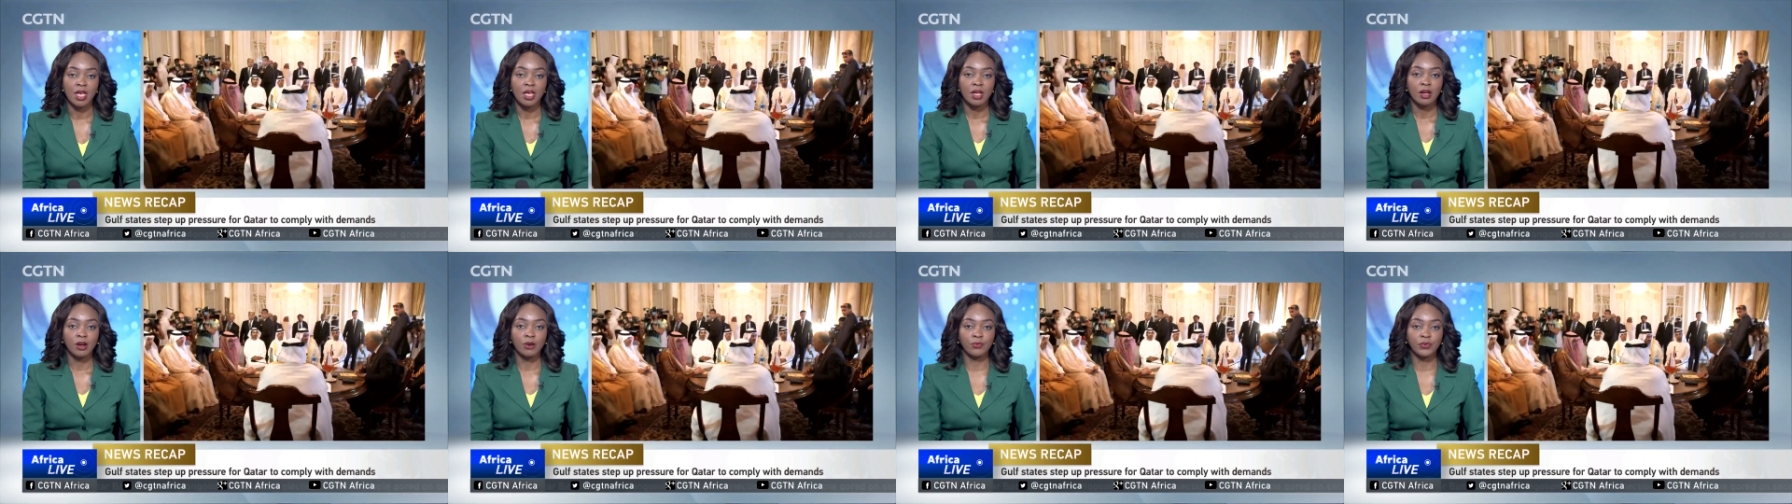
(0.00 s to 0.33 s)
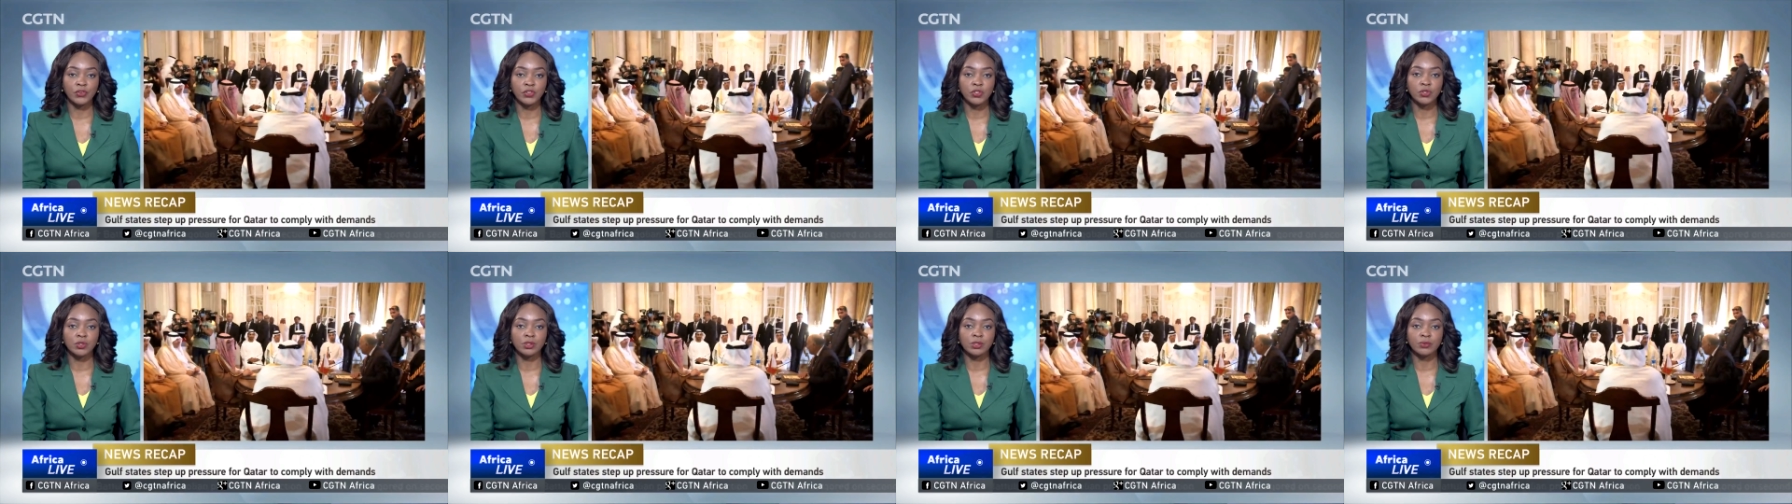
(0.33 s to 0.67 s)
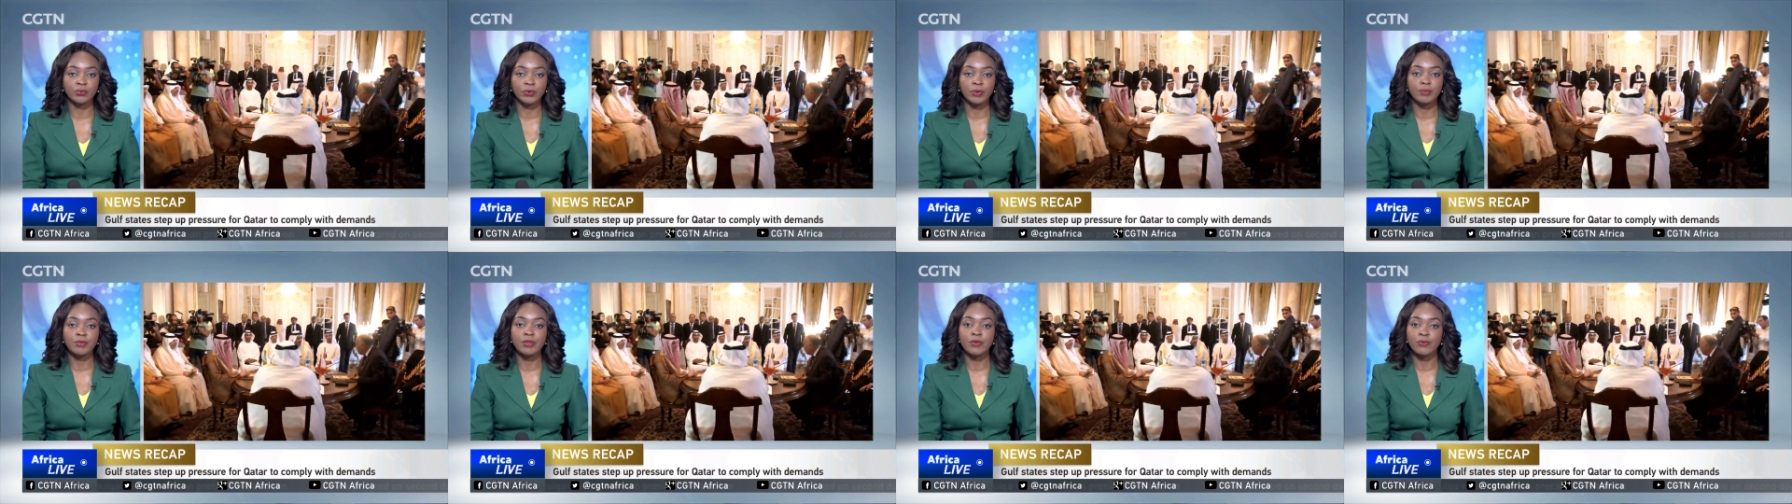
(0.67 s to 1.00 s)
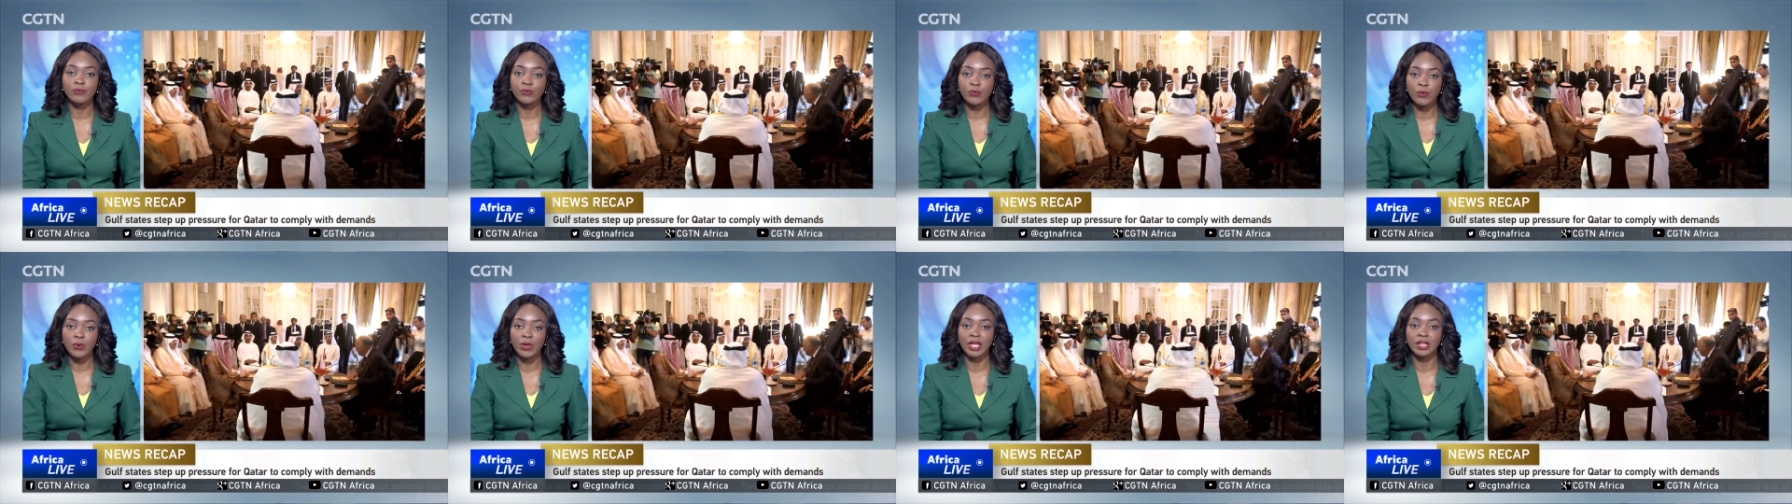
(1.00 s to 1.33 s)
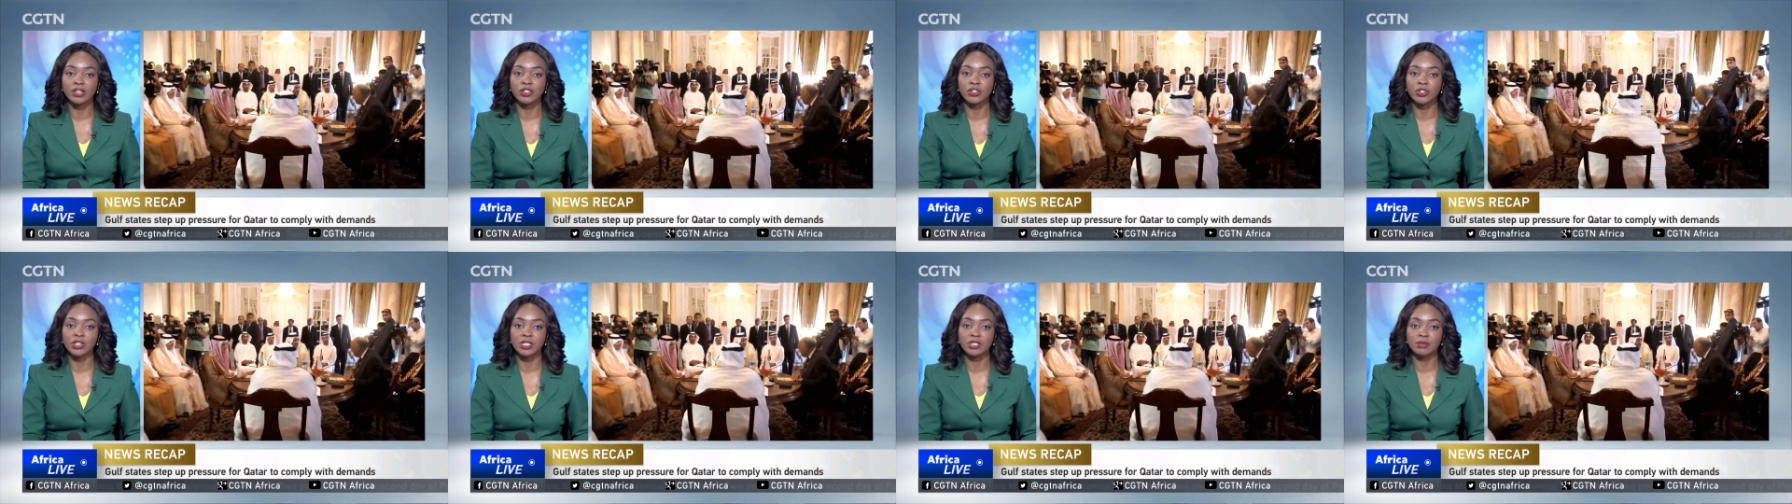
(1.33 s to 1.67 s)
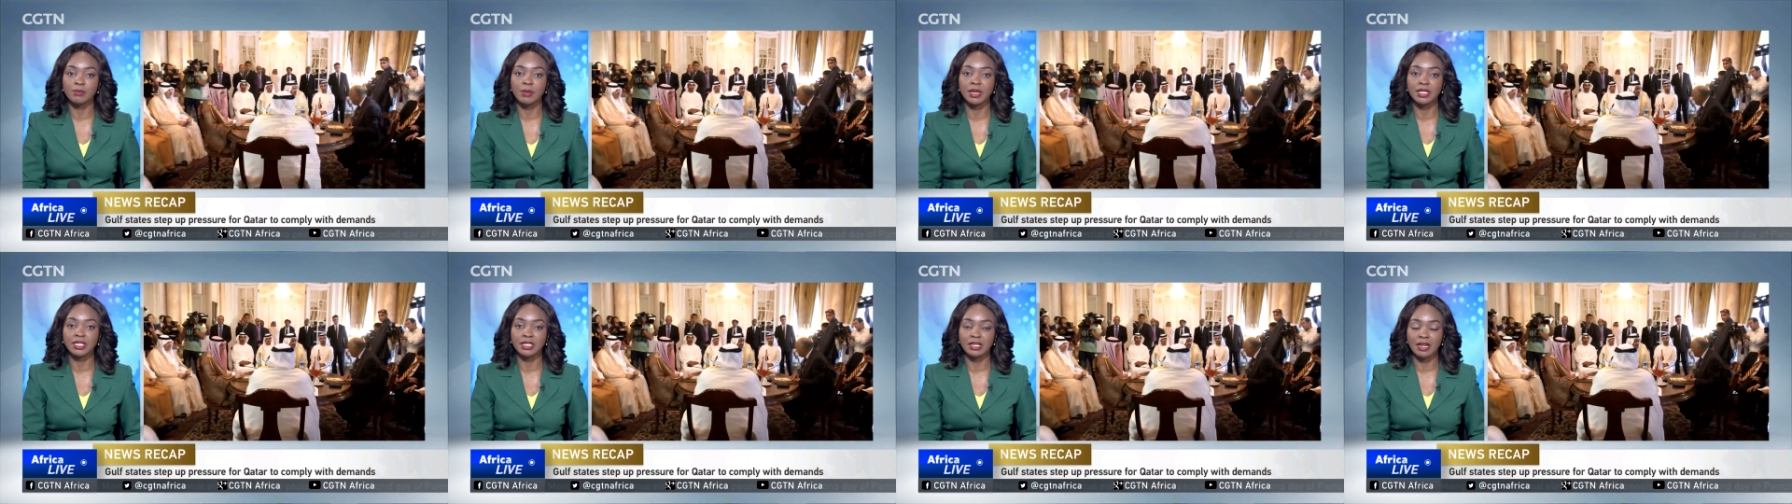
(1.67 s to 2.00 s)
Officials from the four countries
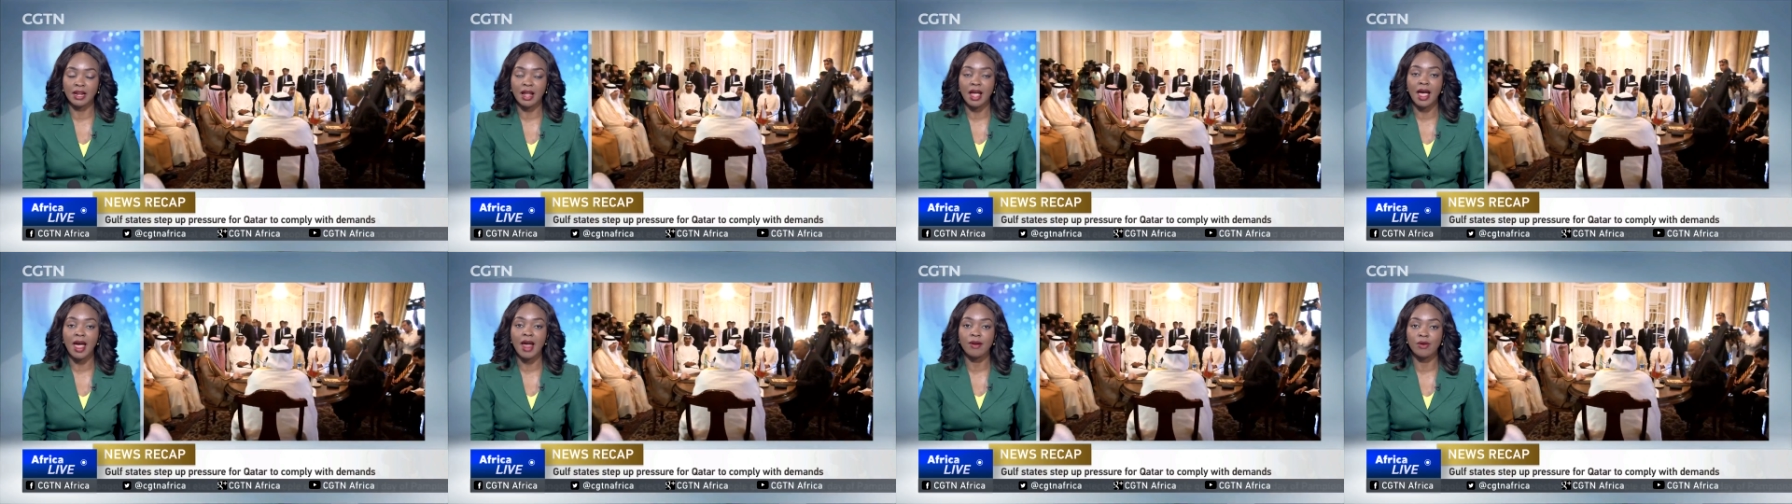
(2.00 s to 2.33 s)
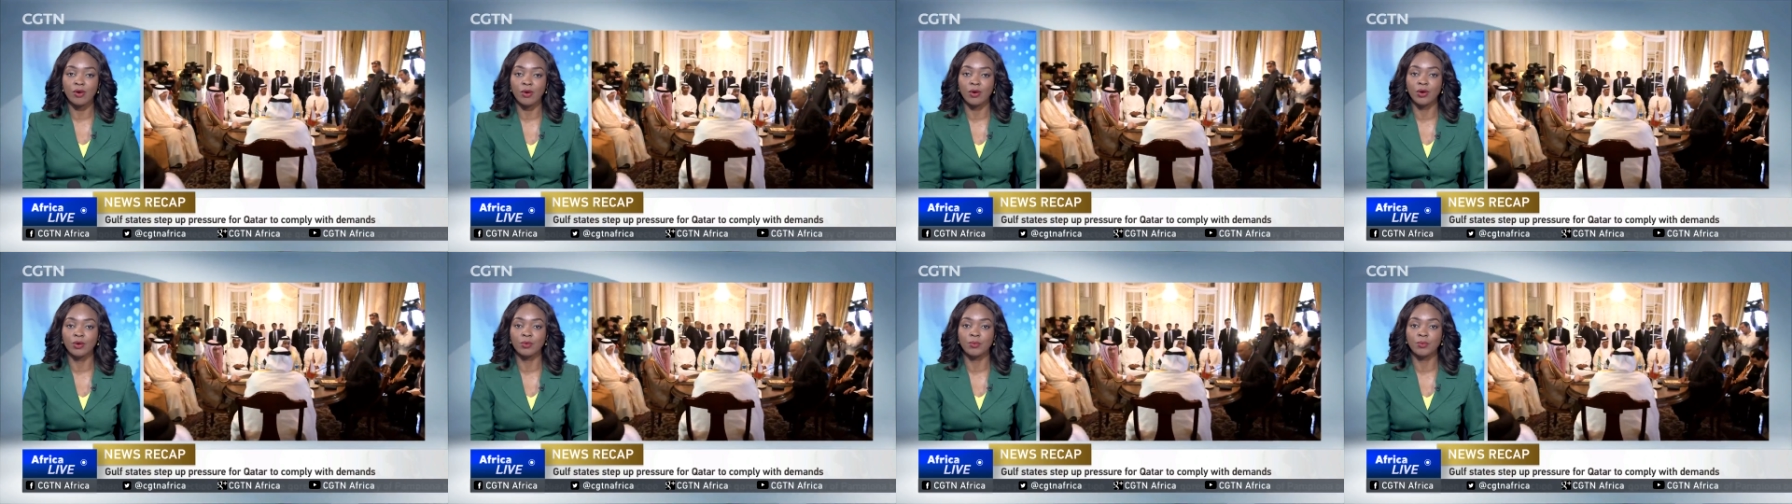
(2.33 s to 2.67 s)
met in Cairo on